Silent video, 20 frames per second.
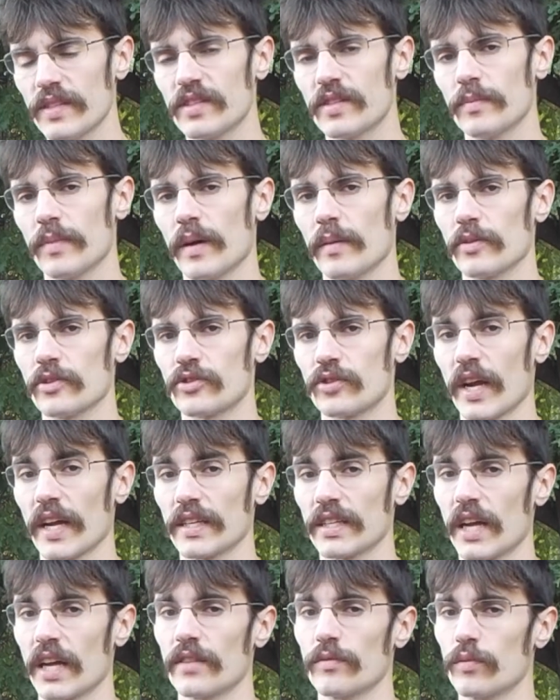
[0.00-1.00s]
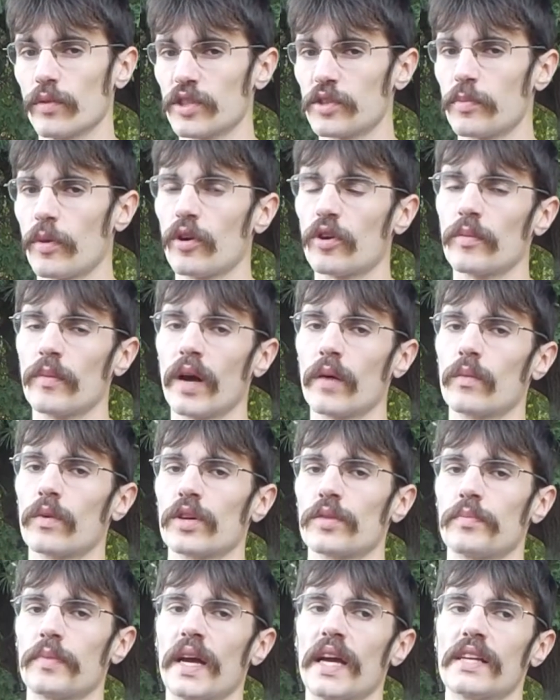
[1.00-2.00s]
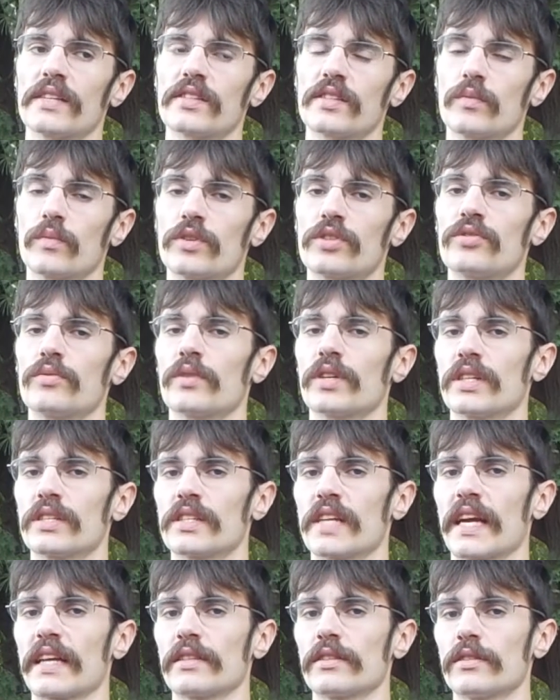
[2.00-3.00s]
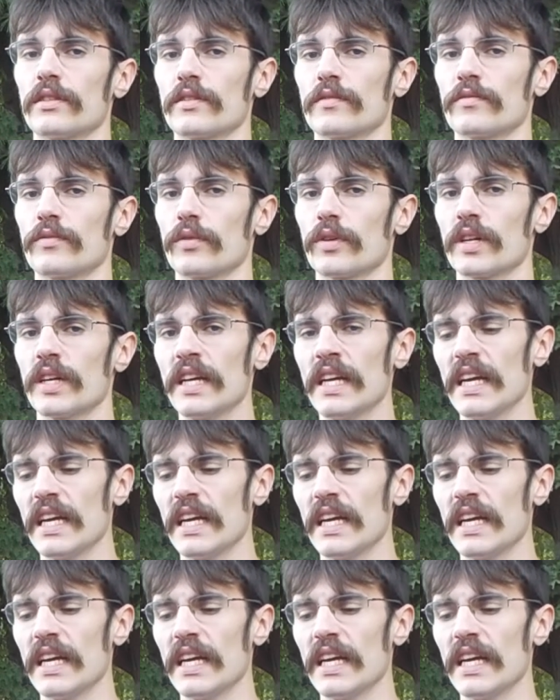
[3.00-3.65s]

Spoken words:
the Bubblestrat and kind of which Pokemon work best and what you want to exactly look for.